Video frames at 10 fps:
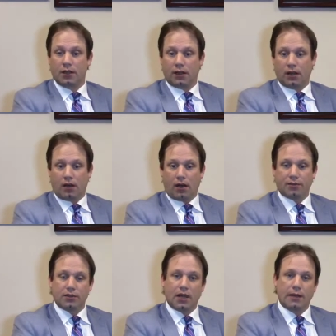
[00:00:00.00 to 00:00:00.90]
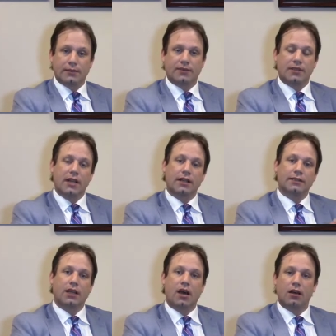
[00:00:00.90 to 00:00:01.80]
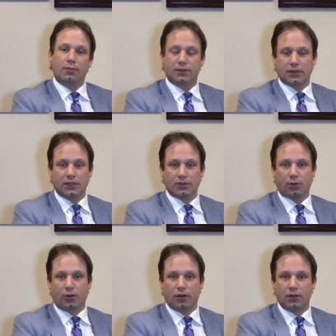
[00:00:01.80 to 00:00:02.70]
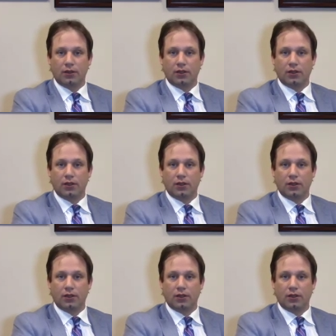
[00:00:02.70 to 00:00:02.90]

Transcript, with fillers: Uh, oftentimes if the tendon is 100% torn,